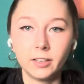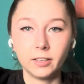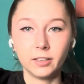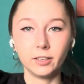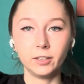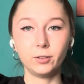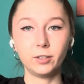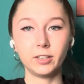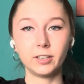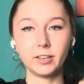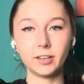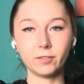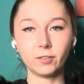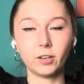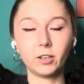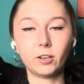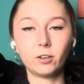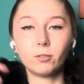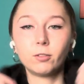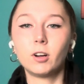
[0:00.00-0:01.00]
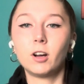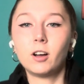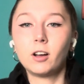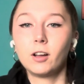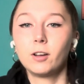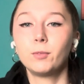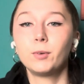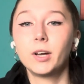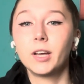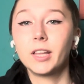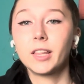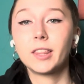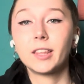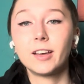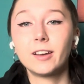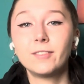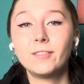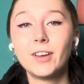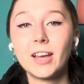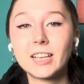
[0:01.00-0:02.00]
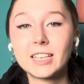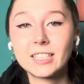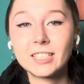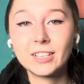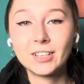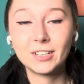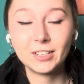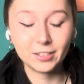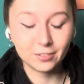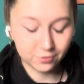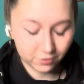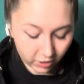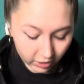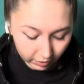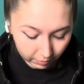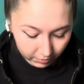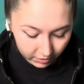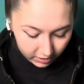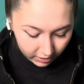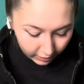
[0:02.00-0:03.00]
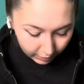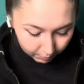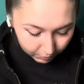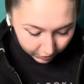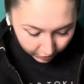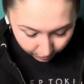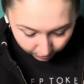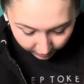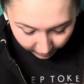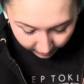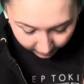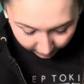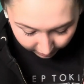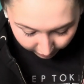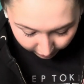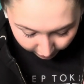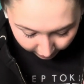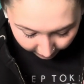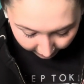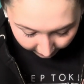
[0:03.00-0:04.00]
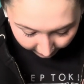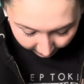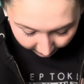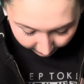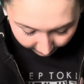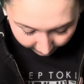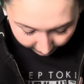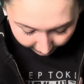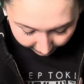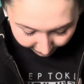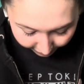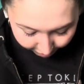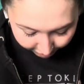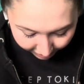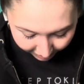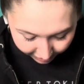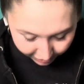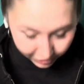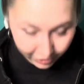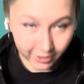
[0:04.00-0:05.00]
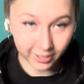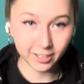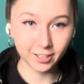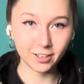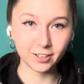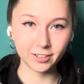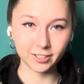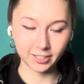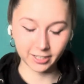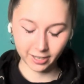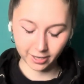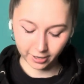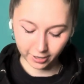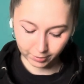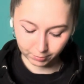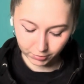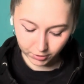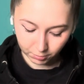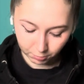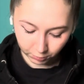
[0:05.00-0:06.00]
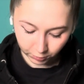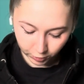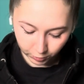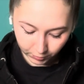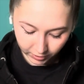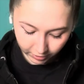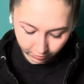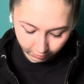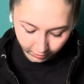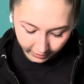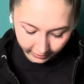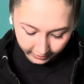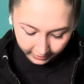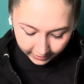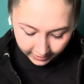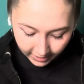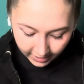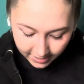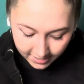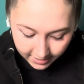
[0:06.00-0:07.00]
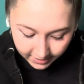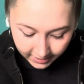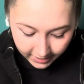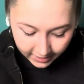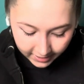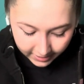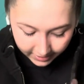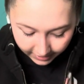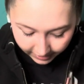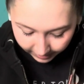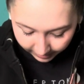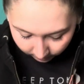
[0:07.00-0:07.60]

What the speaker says: You can never go wrong with a Vessel from Sleep Token hoodie. I wear this hoodie all the time. Some of you might recognize it.